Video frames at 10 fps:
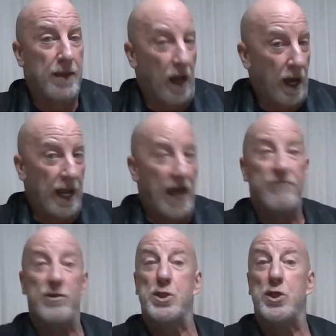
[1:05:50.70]
have
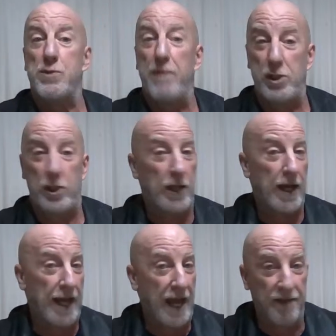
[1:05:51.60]
a suspicion,
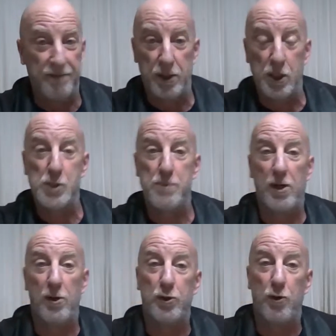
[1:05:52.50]
I have a
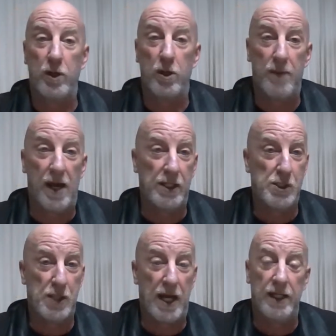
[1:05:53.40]
conspiratorial
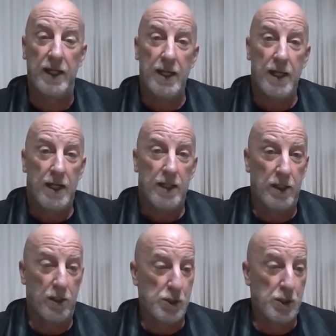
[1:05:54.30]
mindset.
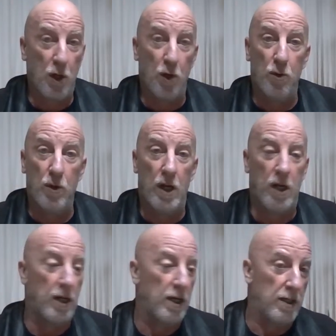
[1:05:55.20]
There's
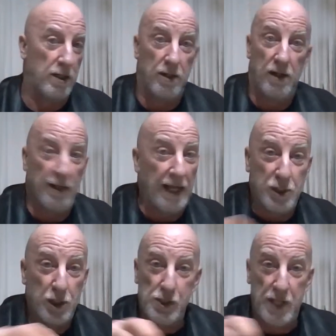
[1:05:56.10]
no
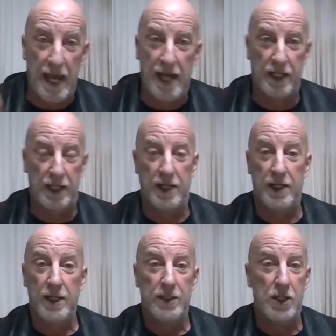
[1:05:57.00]
Elections Canada
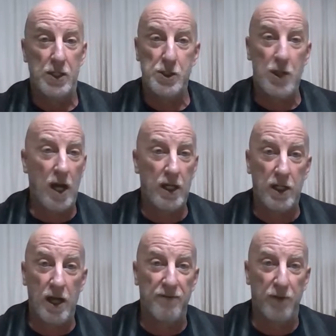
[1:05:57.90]
does not
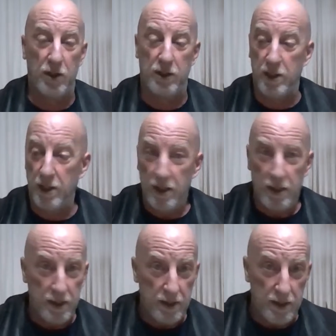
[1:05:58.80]
govern
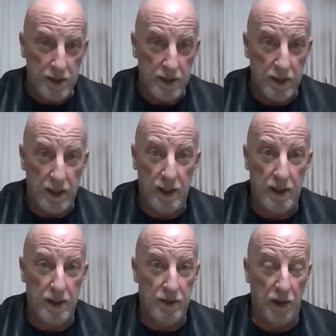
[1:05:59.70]

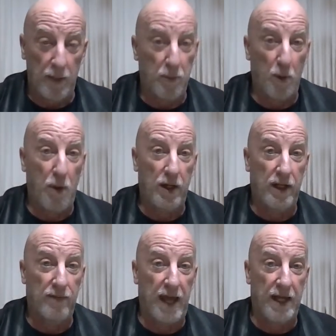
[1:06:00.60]
the Liberal
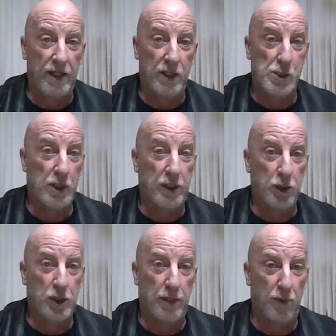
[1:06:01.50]
Party of Canada's
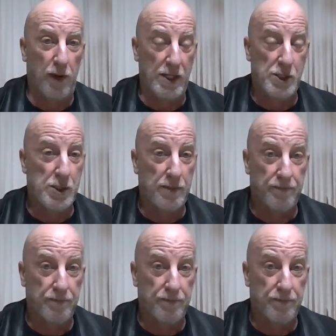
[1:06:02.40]
leadership race.